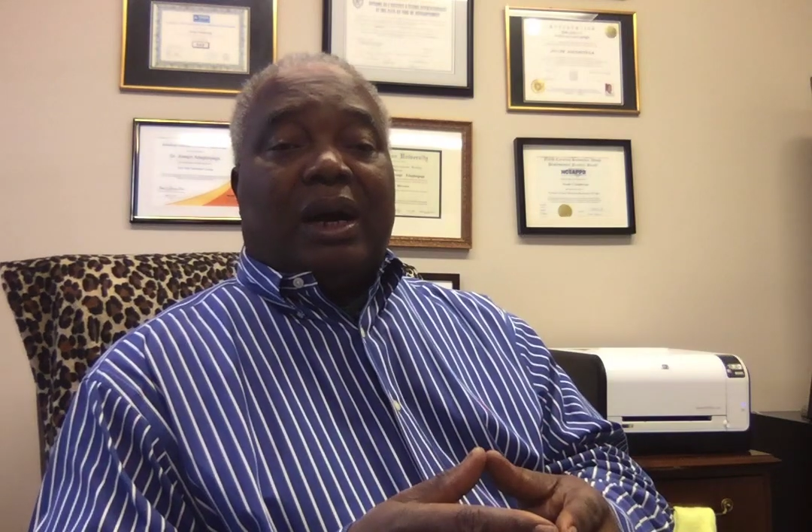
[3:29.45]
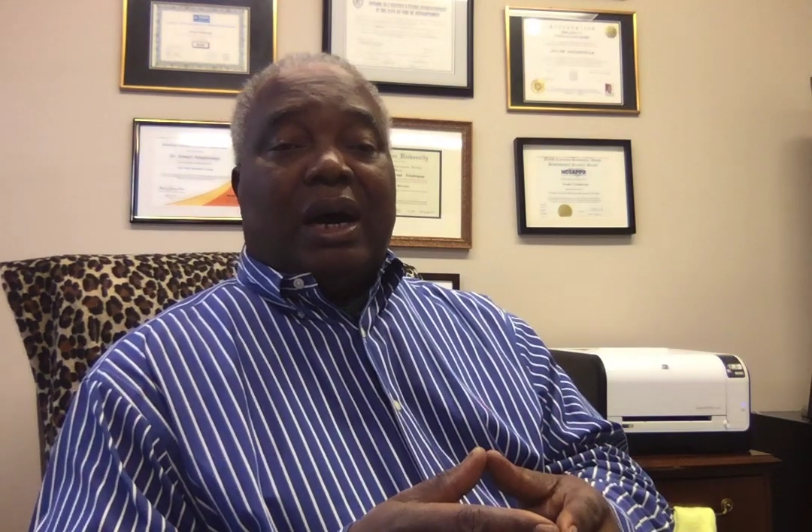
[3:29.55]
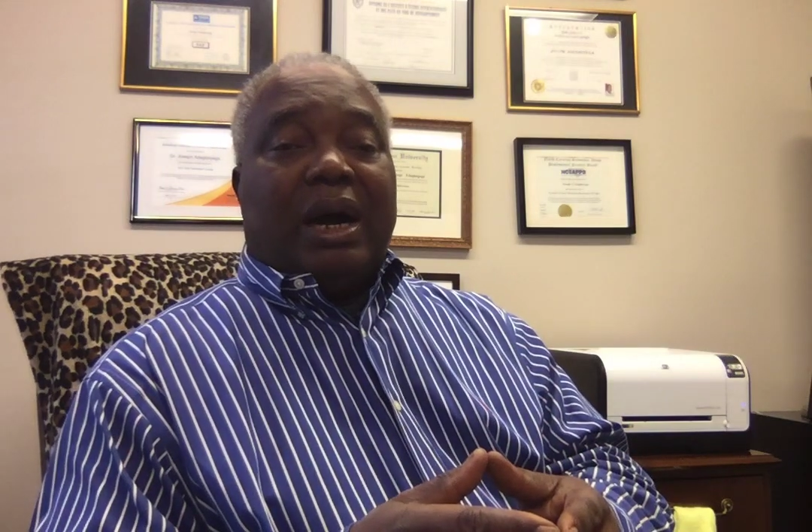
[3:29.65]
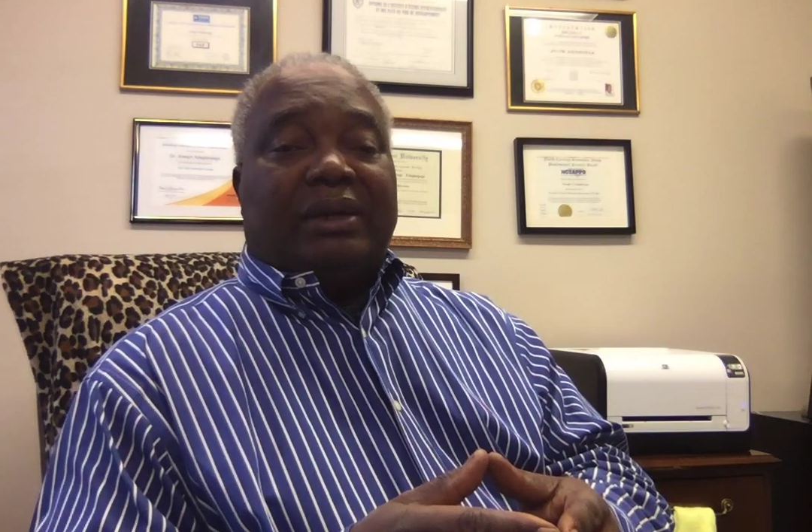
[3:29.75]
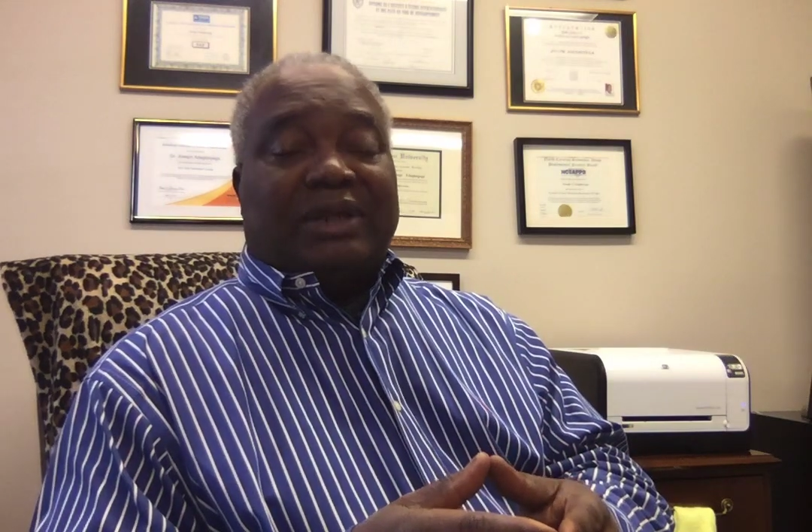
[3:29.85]

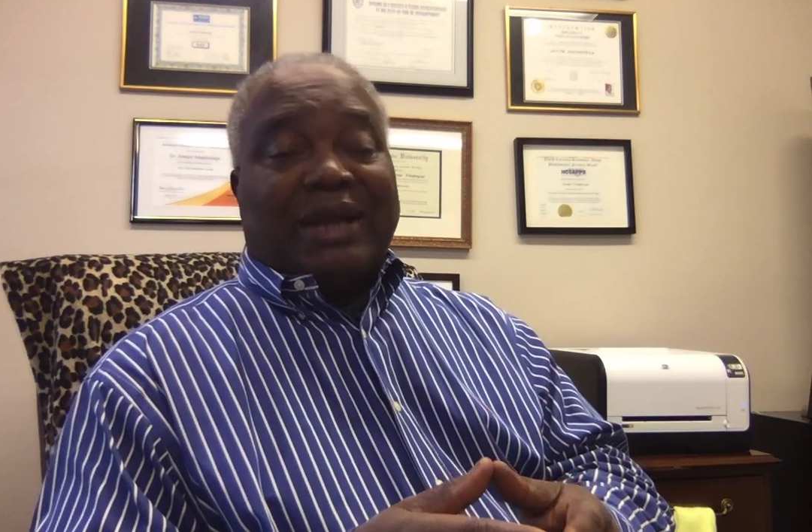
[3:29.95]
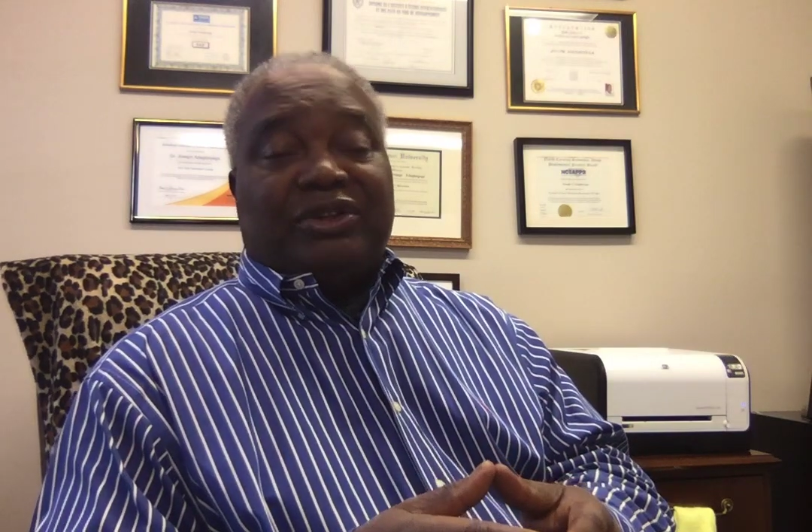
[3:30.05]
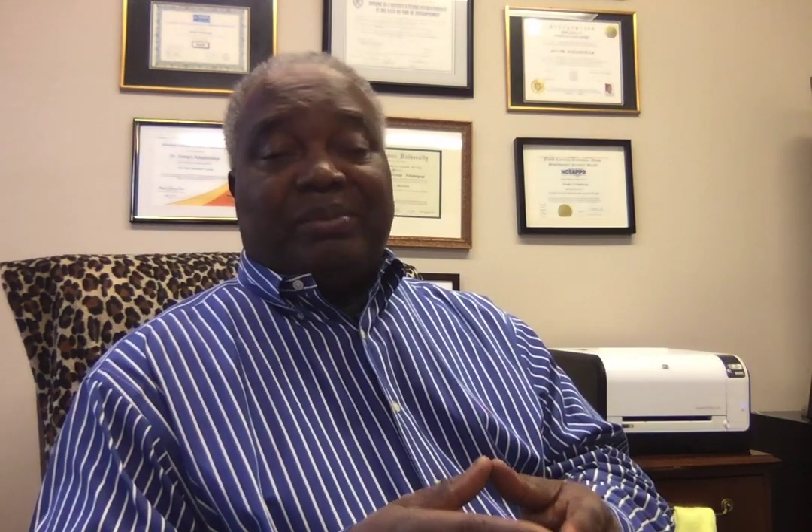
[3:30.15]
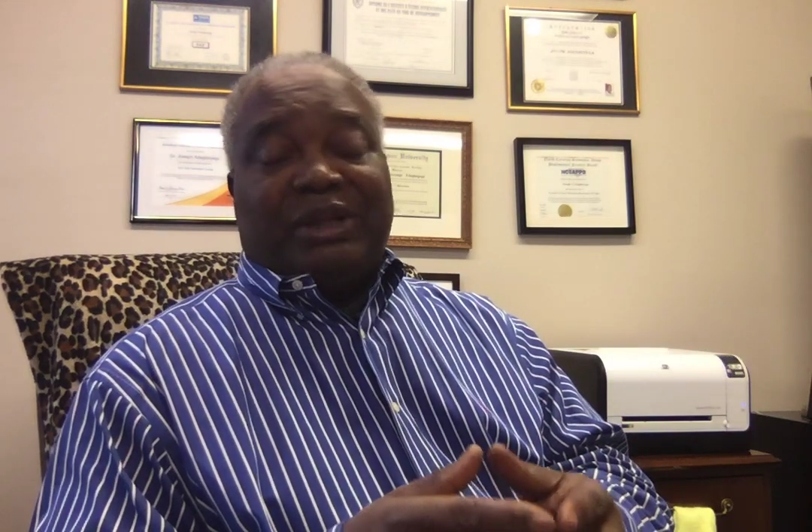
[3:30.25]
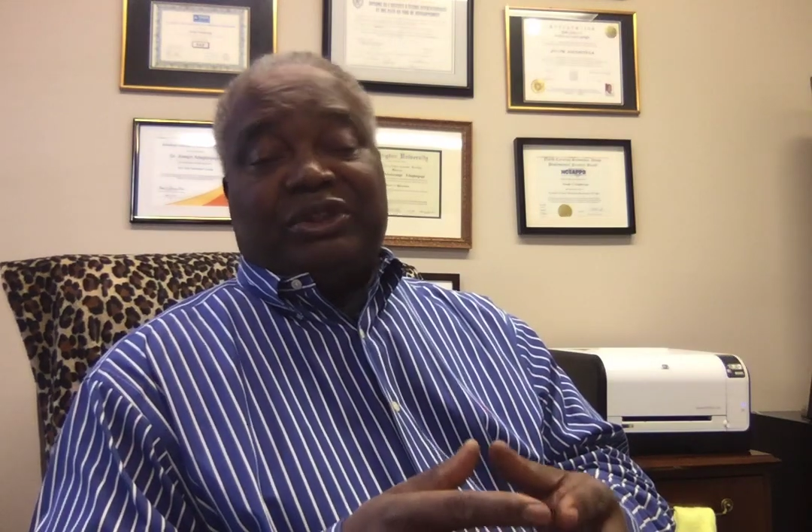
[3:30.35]
and try
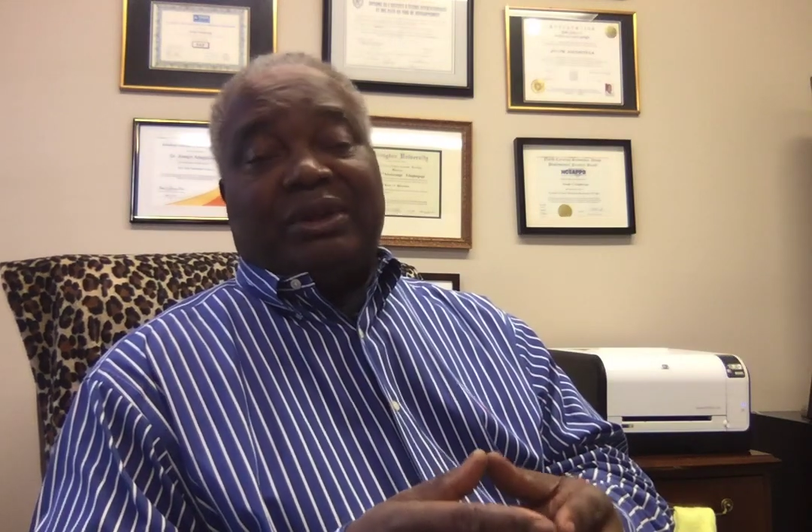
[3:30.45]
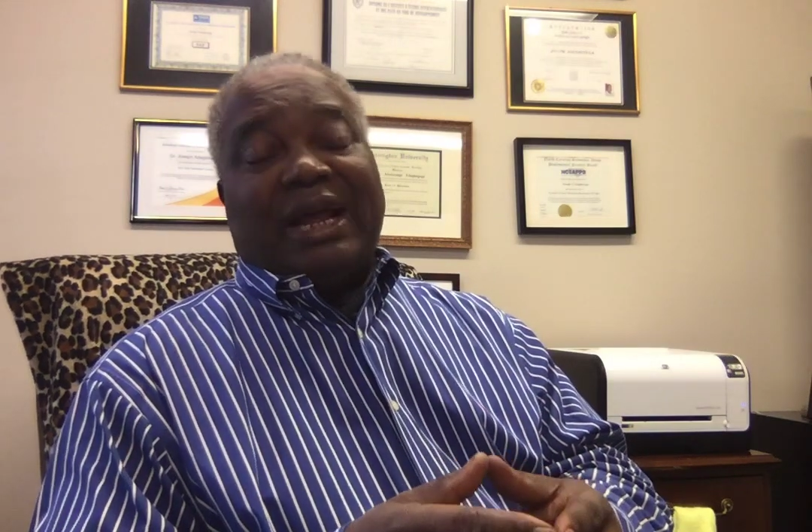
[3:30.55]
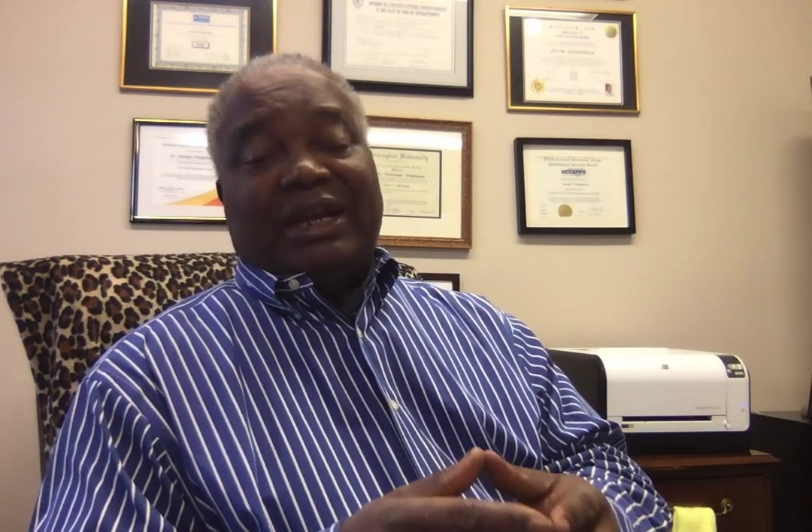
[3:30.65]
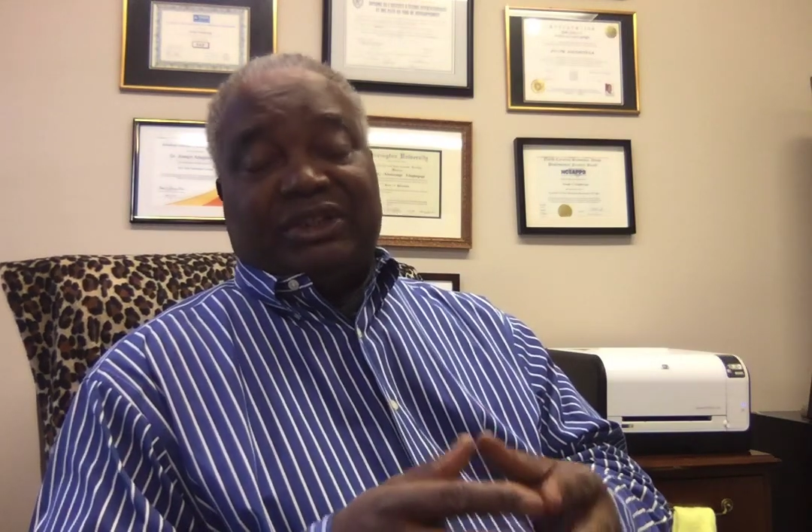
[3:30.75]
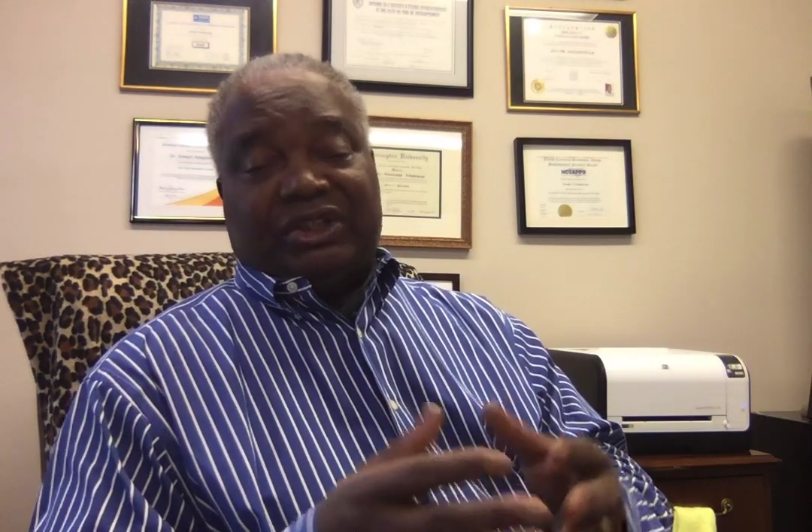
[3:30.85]
to make sure
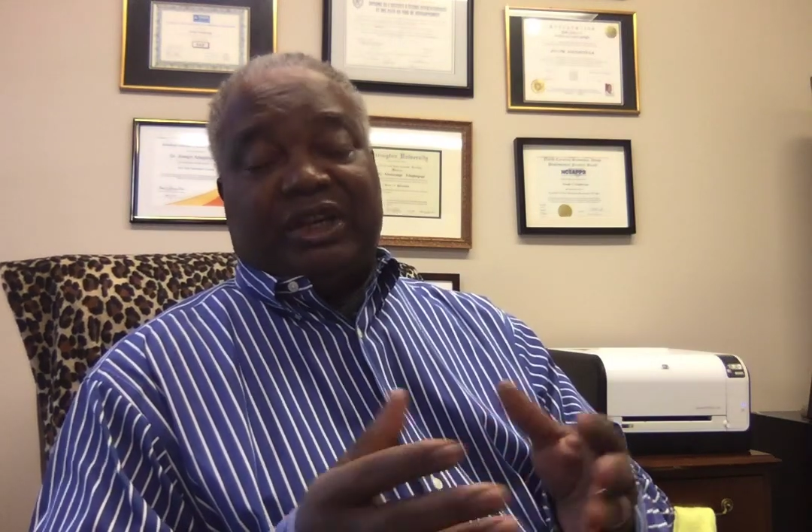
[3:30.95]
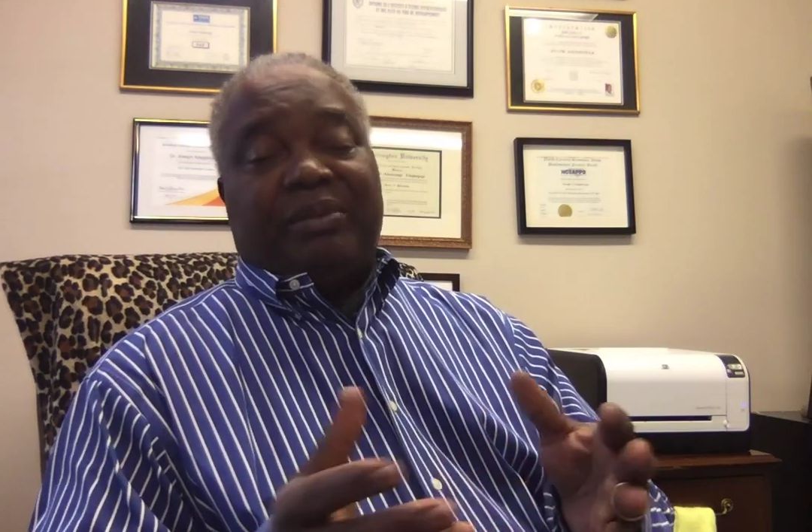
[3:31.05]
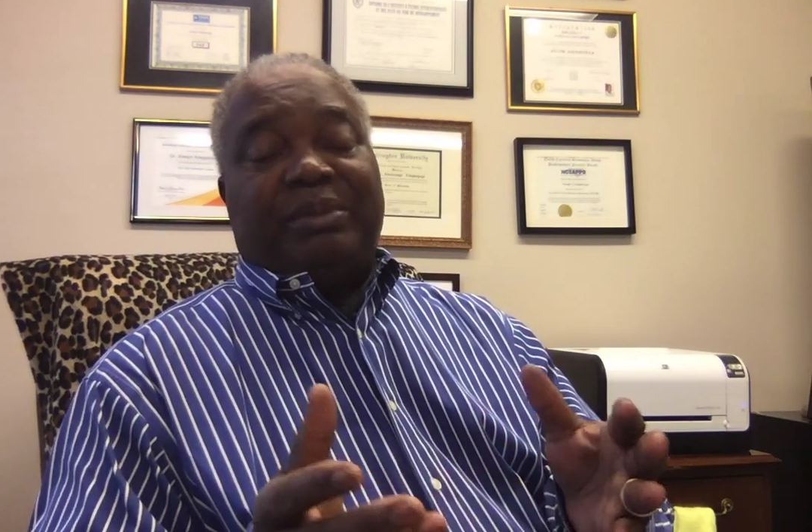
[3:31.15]
that they sleep